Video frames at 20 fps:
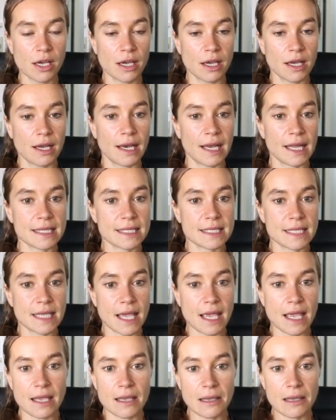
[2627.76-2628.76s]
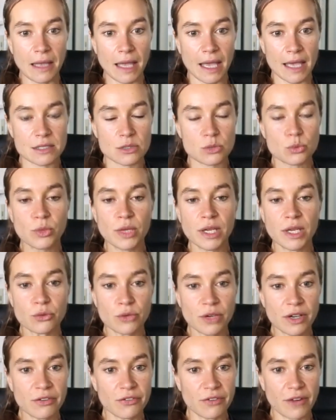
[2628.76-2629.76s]
let's say has weak
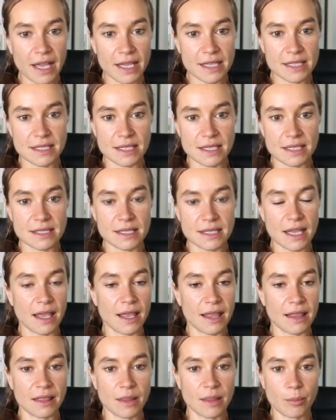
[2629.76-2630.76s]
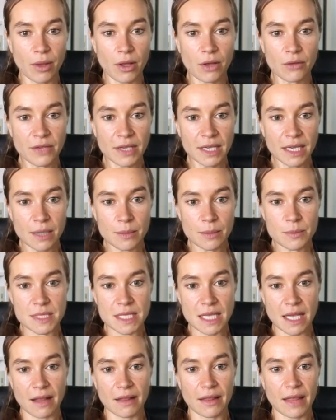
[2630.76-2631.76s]
reflexes in the pelvic limbs
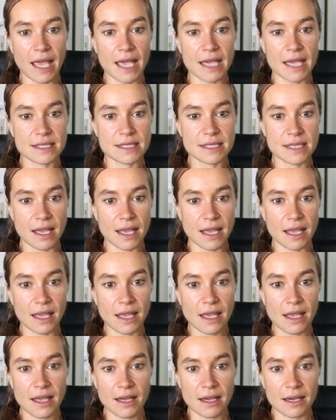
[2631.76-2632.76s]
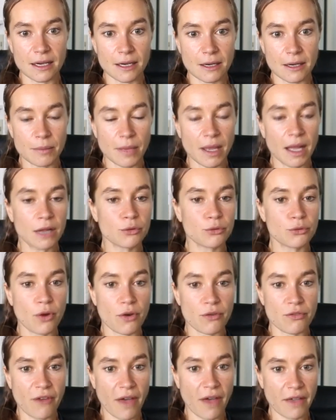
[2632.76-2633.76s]
and has a
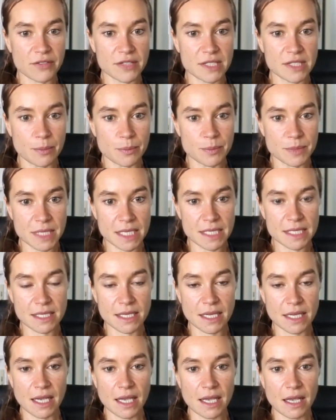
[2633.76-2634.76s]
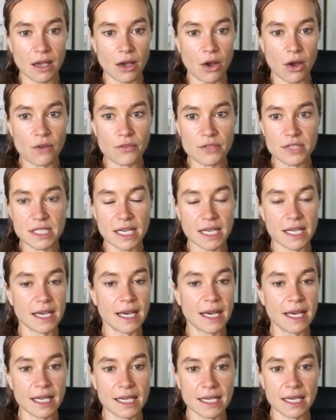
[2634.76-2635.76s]
L4-5 slip disc, obviously
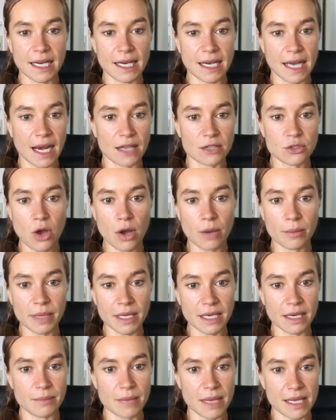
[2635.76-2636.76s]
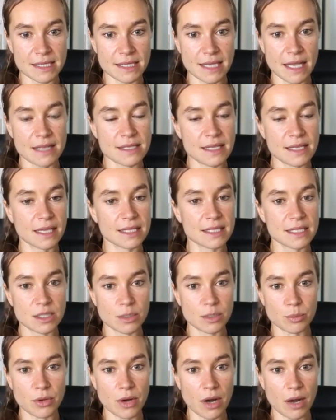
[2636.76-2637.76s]
clinically and anatomically makes sense that this is the
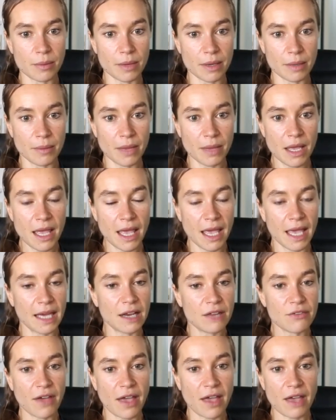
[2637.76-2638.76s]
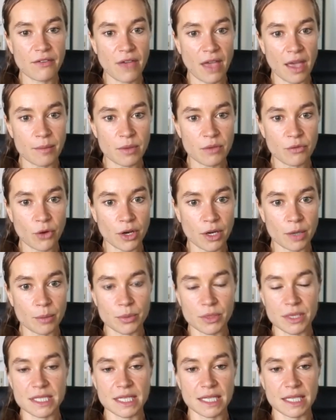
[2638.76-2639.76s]
problem. And if I have
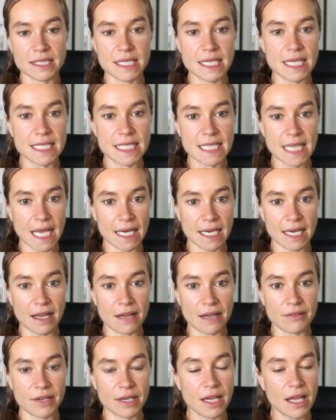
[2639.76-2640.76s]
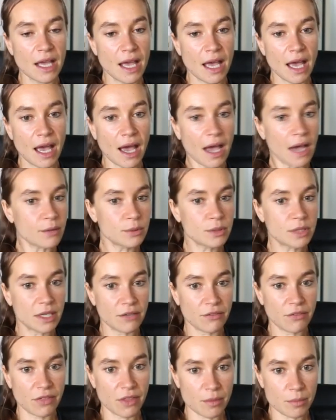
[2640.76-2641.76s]
hemivertebrae at T10-11, I would leave them